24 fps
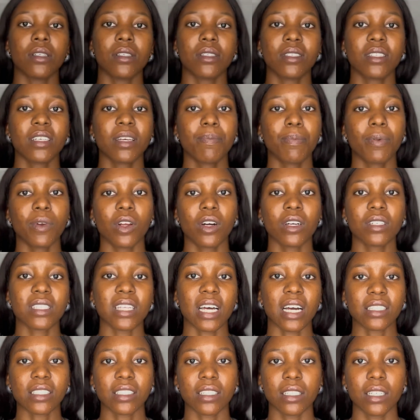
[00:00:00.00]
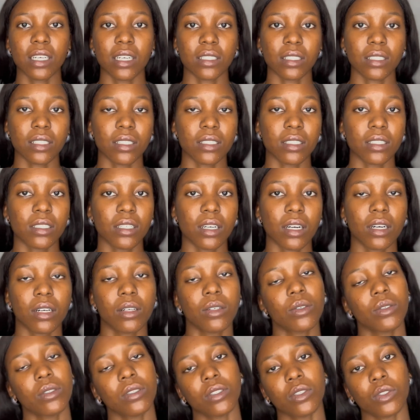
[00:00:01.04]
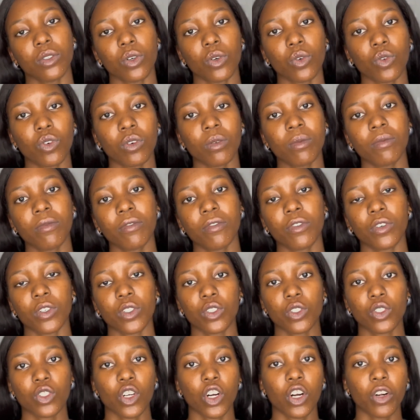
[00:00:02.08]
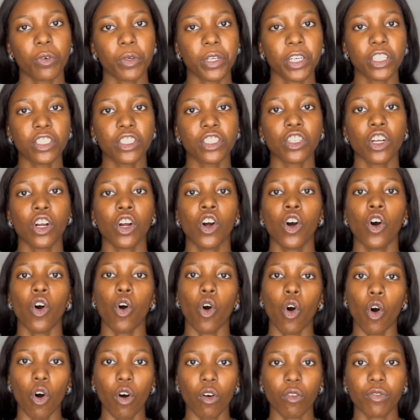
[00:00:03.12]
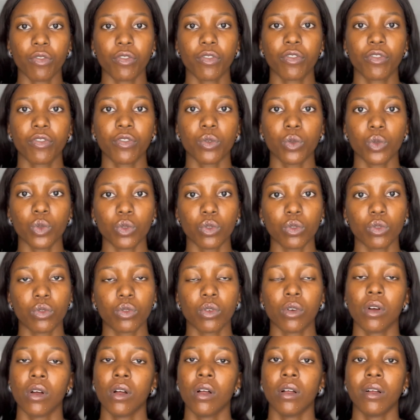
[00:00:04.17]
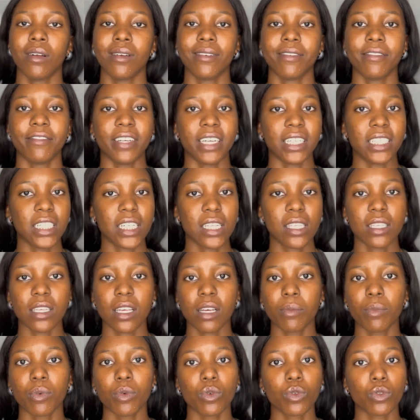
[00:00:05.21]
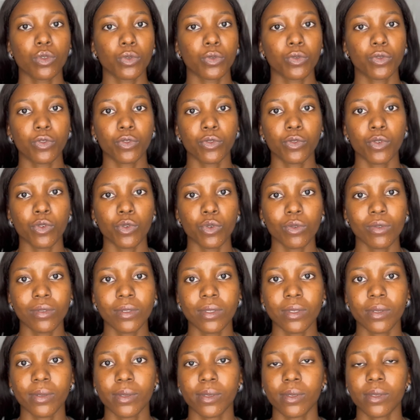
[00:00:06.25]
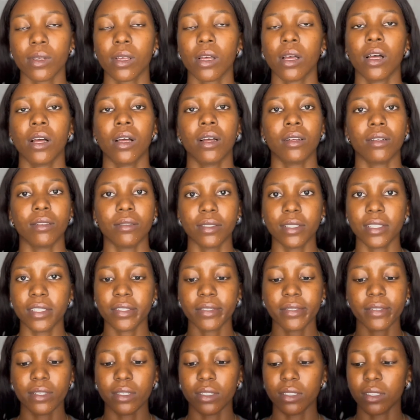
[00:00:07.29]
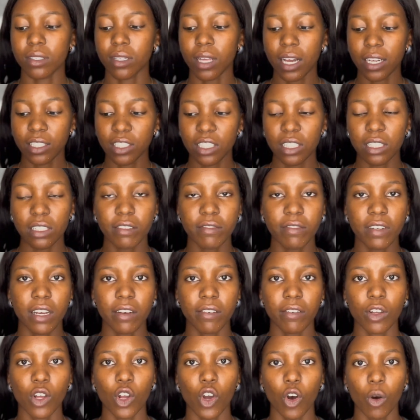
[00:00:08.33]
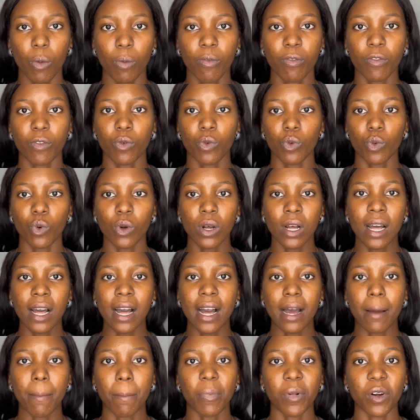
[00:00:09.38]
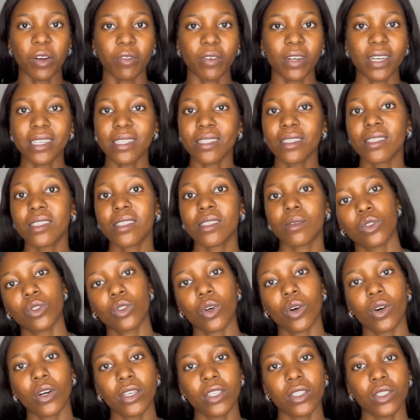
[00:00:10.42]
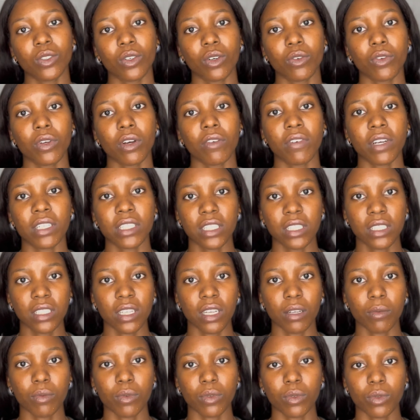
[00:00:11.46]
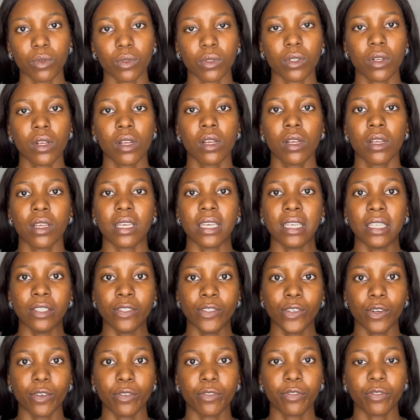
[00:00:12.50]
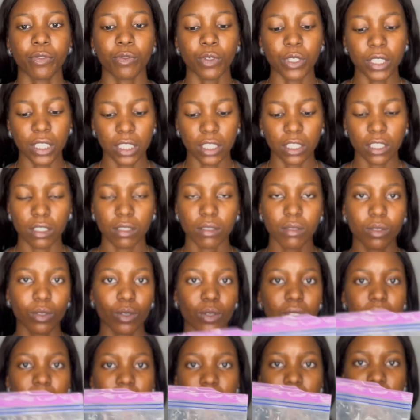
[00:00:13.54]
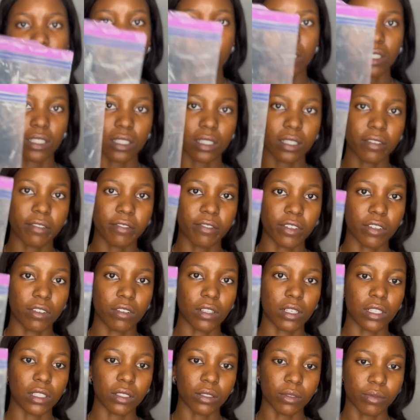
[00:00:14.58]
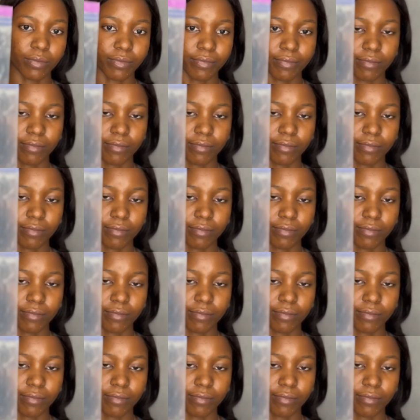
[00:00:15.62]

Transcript: Ziplocs are actually essential in your home for storage of food, vegetables, fruits. This is actually very helpful and prevents thawing of your vegetables in your fridge. So this is actually really